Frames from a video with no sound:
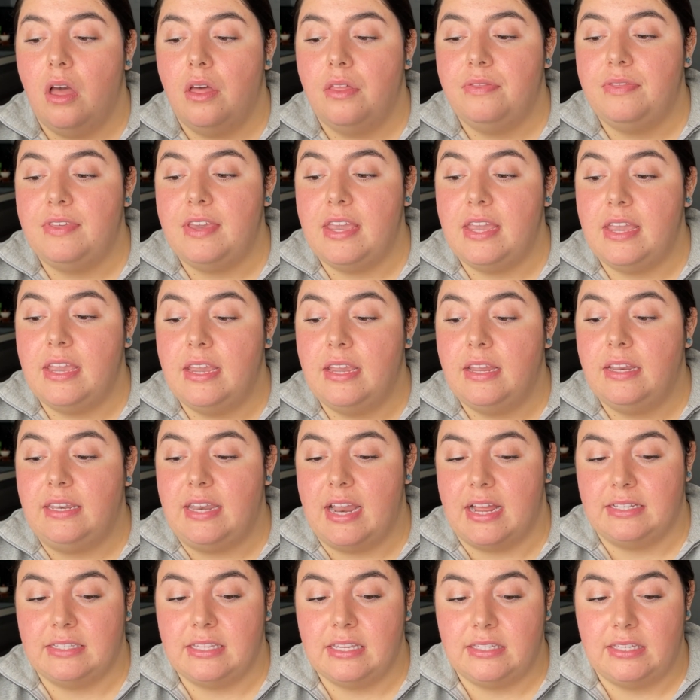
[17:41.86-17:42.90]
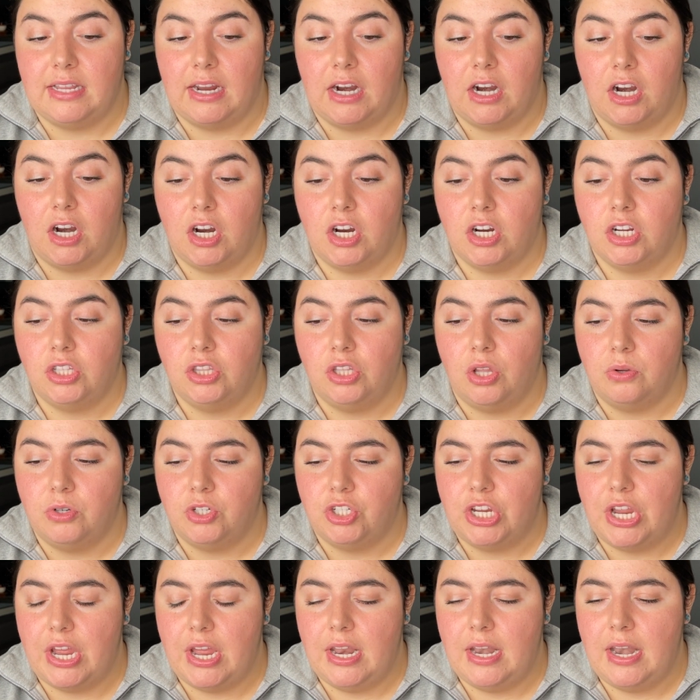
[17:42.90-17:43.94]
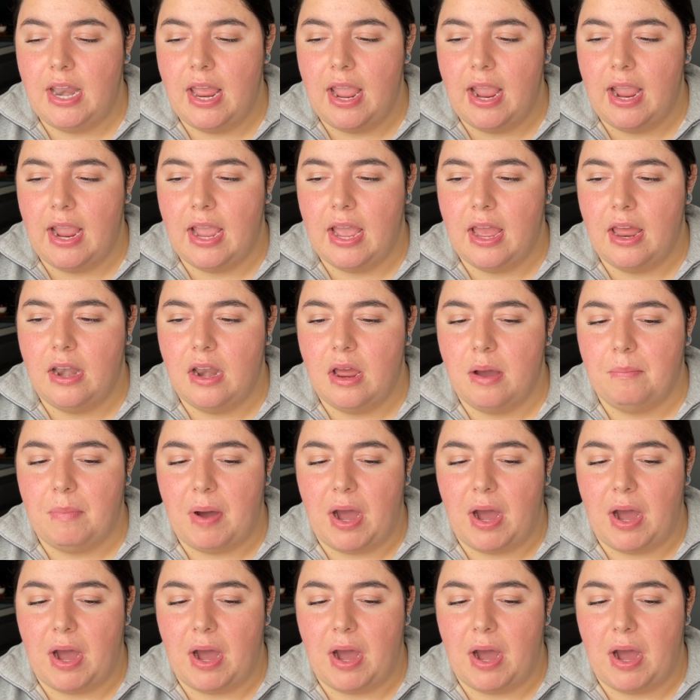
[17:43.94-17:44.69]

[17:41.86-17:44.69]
the Necessaire lotion and